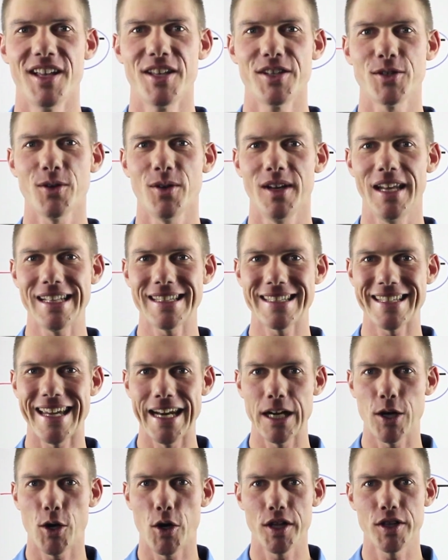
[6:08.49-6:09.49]
So let's
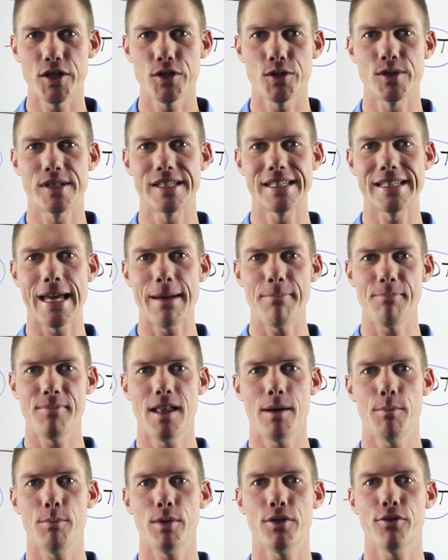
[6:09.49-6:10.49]
get on to step
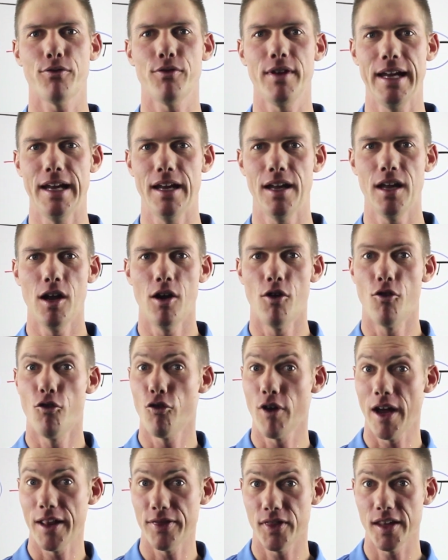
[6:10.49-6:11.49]
number 3.
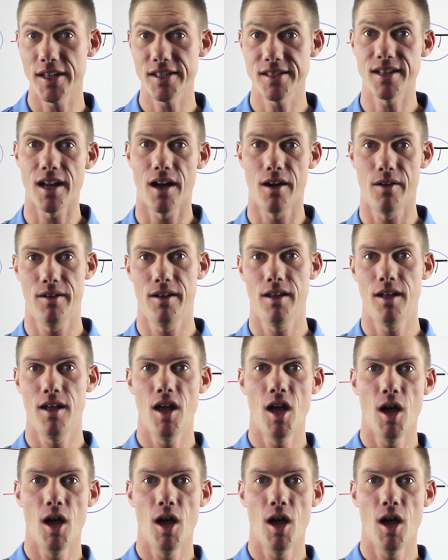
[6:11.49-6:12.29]
Write this down.